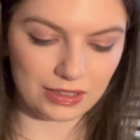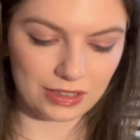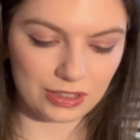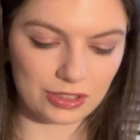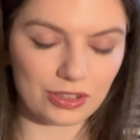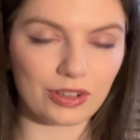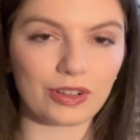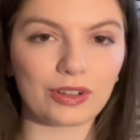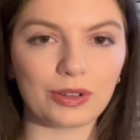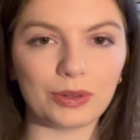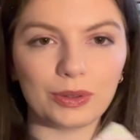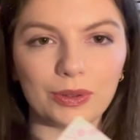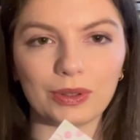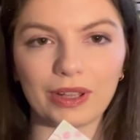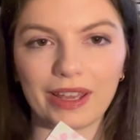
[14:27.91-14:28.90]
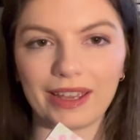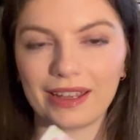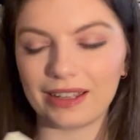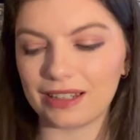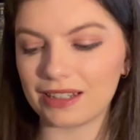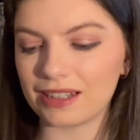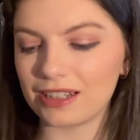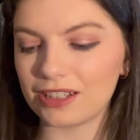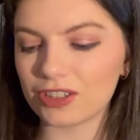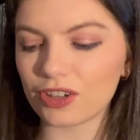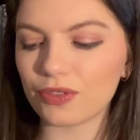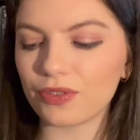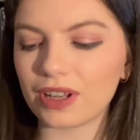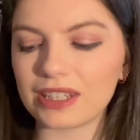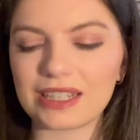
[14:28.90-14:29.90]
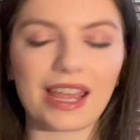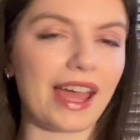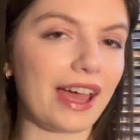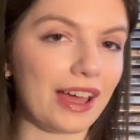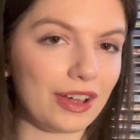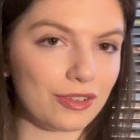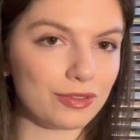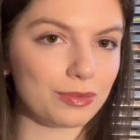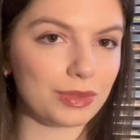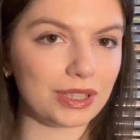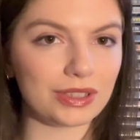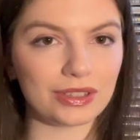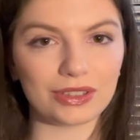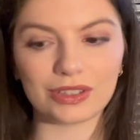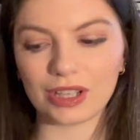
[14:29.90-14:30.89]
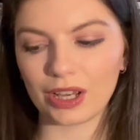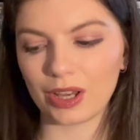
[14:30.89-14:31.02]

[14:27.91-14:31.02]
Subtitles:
It's so cool, and it's so fun to have because